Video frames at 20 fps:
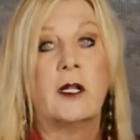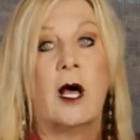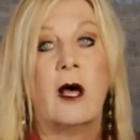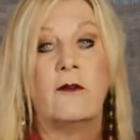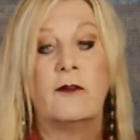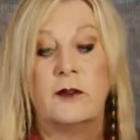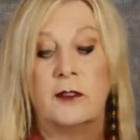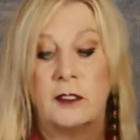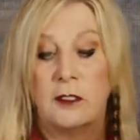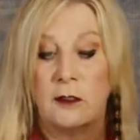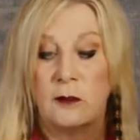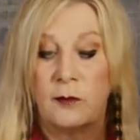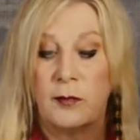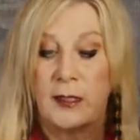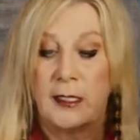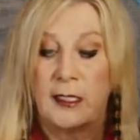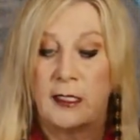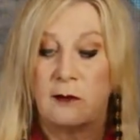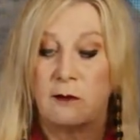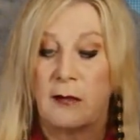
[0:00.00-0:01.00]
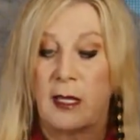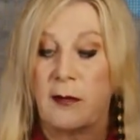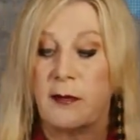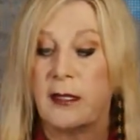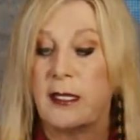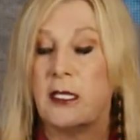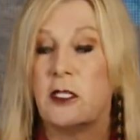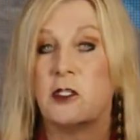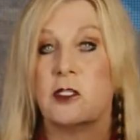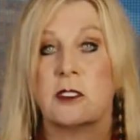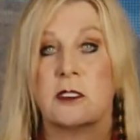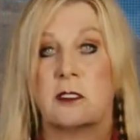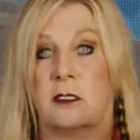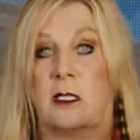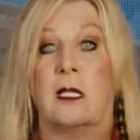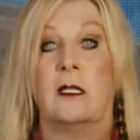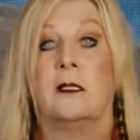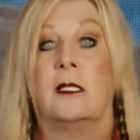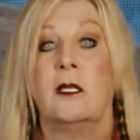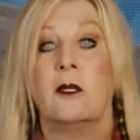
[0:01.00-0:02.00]
off a little bit. Maybe he just
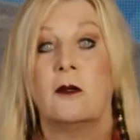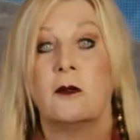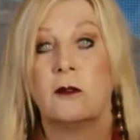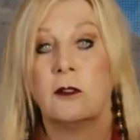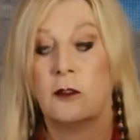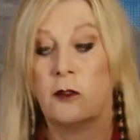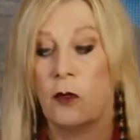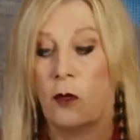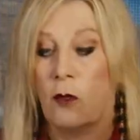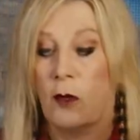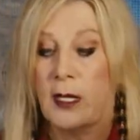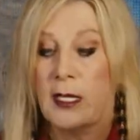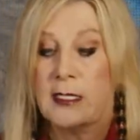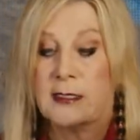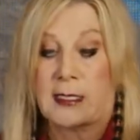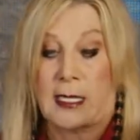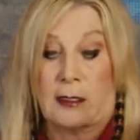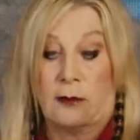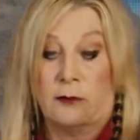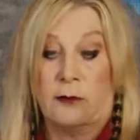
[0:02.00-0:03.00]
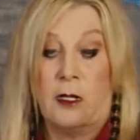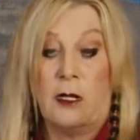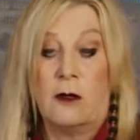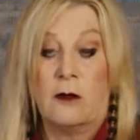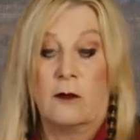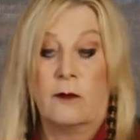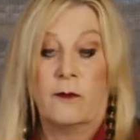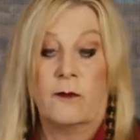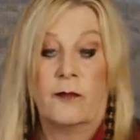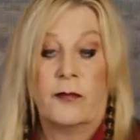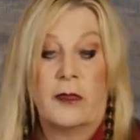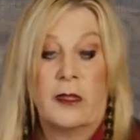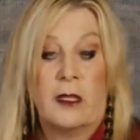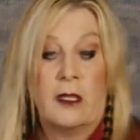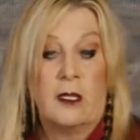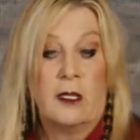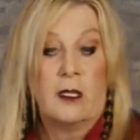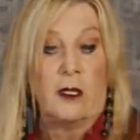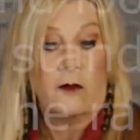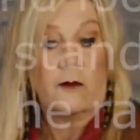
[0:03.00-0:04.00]
suddenly heard a noise. I don't know.
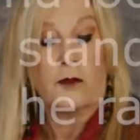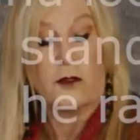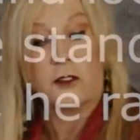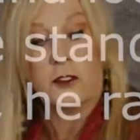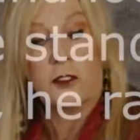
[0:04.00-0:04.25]
Verse